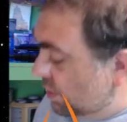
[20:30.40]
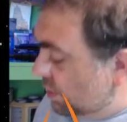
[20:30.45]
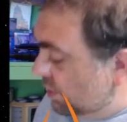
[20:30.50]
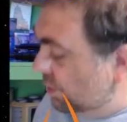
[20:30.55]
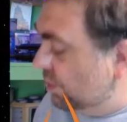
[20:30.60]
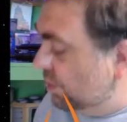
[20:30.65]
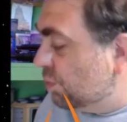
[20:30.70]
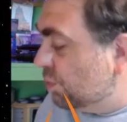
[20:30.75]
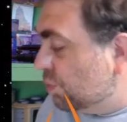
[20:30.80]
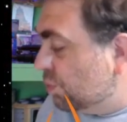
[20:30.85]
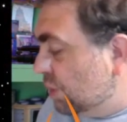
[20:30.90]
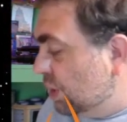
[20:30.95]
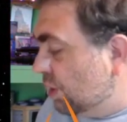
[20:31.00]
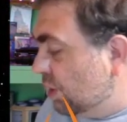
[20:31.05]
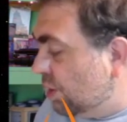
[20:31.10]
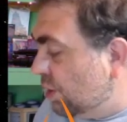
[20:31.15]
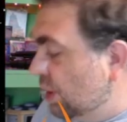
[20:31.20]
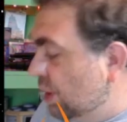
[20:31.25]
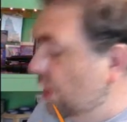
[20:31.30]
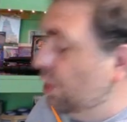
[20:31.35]

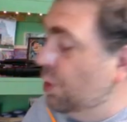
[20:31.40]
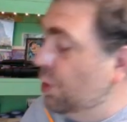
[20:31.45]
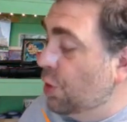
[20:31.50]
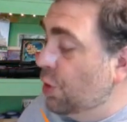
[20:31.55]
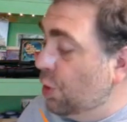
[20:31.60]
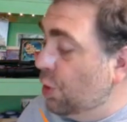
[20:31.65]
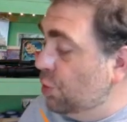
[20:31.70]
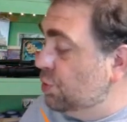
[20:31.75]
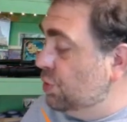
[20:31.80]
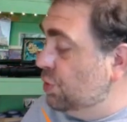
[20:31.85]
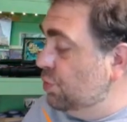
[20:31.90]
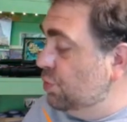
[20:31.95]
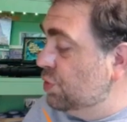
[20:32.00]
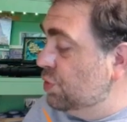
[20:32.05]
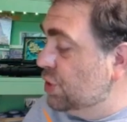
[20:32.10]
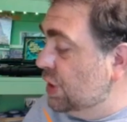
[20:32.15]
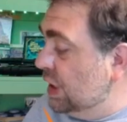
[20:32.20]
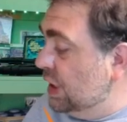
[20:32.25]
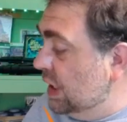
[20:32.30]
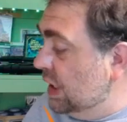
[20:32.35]
rear
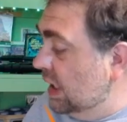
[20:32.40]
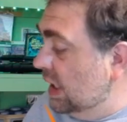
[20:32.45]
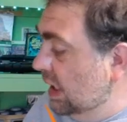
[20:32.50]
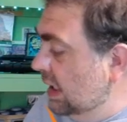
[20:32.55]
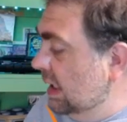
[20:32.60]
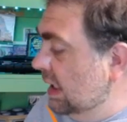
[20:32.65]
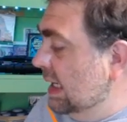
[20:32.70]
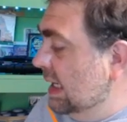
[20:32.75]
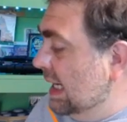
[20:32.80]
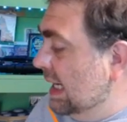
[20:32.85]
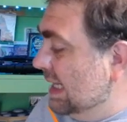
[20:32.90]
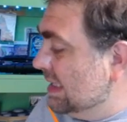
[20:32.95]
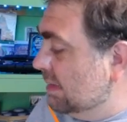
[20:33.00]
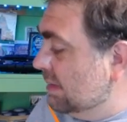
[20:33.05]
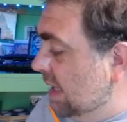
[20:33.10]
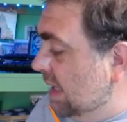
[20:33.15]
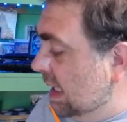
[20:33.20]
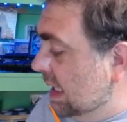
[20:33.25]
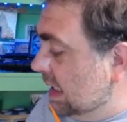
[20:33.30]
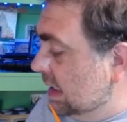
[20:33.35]
O2G at the
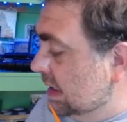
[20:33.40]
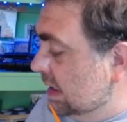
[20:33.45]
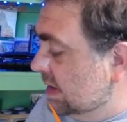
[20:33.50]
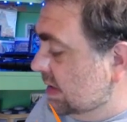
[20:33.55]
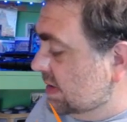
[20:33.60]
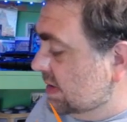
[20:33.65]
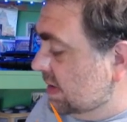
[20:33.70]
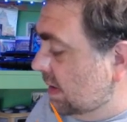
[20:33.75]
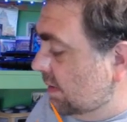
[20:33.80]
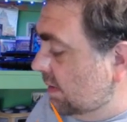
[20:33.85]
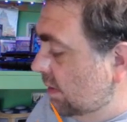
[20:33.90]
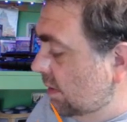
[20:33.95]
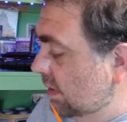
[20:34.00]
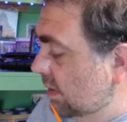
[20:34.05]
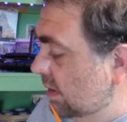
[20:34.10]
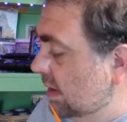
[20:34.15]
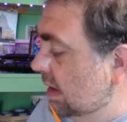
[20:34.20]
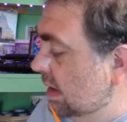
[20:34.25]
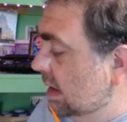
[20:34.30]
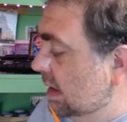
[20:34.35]
back of the nacelle
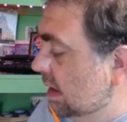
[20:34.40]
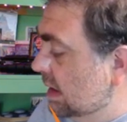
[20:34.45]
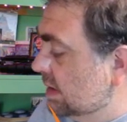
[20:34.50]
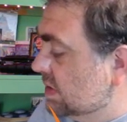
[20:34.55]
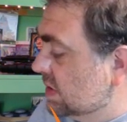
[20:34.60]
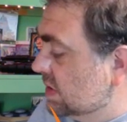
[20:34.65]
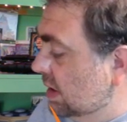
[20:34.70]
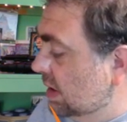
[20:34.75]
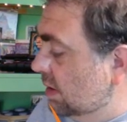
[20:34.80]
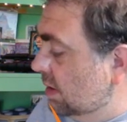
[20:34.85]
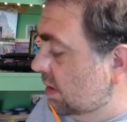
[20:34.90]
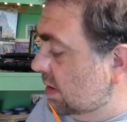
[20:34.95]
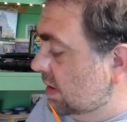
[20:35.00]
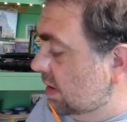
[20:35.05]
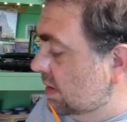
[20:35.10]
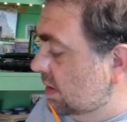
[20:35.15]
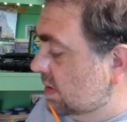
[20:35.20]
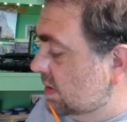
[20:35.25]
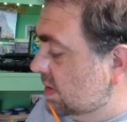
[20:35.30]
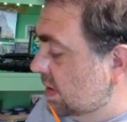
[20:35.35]
and secure it to
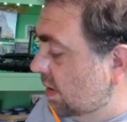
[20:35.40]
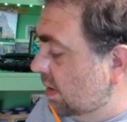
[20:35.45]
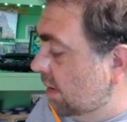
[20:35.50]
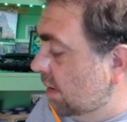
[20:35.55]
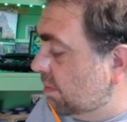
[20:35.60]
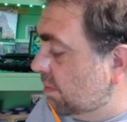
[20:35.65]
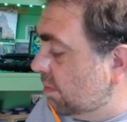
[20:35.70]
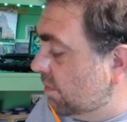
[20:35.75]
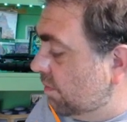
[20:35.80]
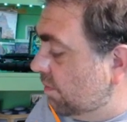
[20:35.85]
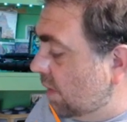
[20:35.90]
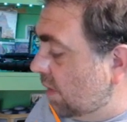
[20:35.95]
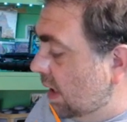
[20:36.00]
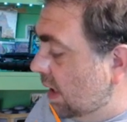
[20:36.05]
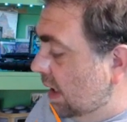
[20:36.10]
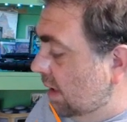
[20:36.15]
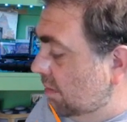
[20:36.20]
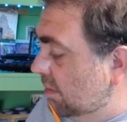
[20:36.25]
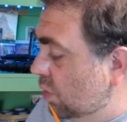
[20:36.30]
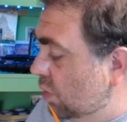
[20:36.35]
the nacelle upper
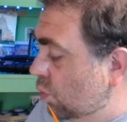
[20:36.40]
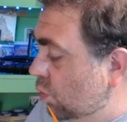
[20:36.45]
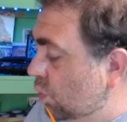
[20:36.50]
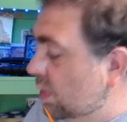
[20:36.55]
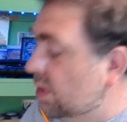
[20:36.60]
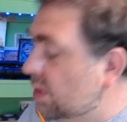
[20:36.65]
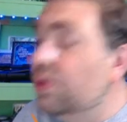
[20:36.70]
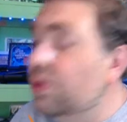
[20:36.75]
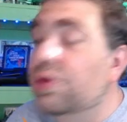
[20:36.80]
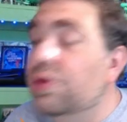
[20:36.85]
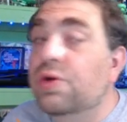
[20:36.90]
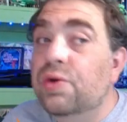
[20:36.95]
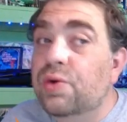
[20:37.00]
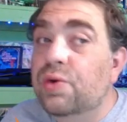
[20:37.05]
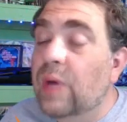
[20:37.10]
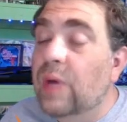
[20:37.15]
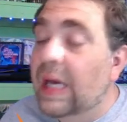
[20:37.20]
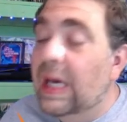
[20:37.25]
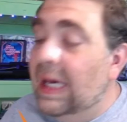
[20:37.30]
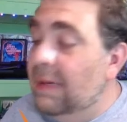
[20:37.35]
frame with
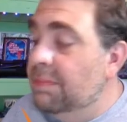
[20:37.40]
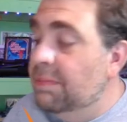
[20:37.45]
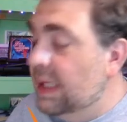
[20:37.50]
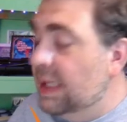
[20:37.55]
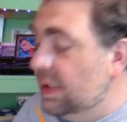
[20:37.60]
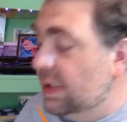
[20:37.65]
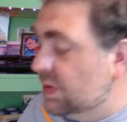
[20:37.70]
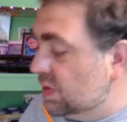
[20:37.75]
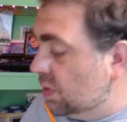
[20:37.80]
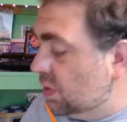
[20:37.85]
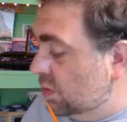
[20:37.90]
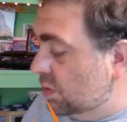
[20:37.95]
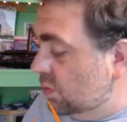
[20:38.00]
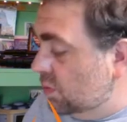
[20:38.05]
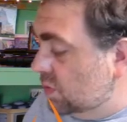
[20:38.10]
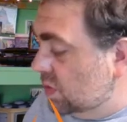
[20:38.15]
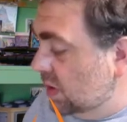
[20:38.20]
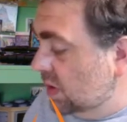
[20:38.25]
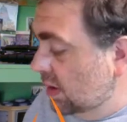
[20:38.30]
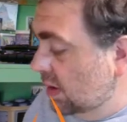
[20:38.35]
2 AP
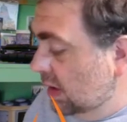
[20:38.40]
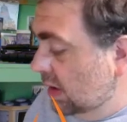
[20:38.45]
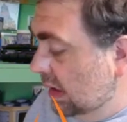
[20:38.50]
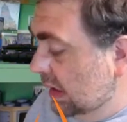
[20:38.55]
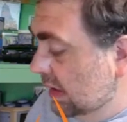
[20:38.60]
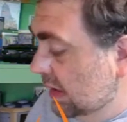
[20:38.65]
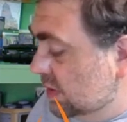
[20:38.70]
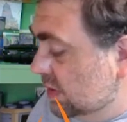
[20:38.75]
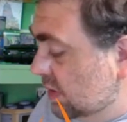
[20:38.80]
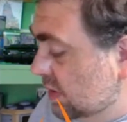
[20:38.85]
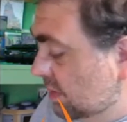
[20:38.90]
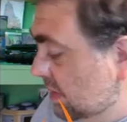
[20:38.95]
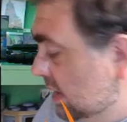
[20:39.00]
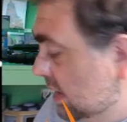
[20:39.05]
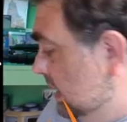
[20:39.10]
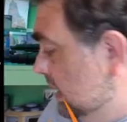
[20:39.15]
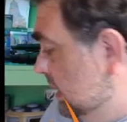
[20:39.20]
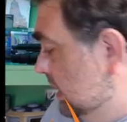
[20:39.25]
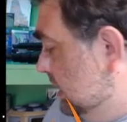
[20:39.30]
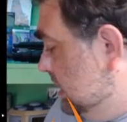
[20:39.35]
screws. So I'm going
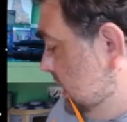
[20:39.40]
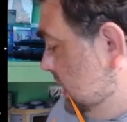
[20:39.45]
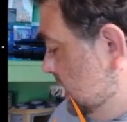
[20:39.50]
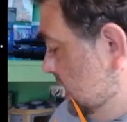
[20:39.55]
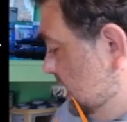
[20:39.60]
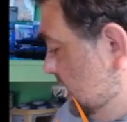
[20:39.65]
to need 10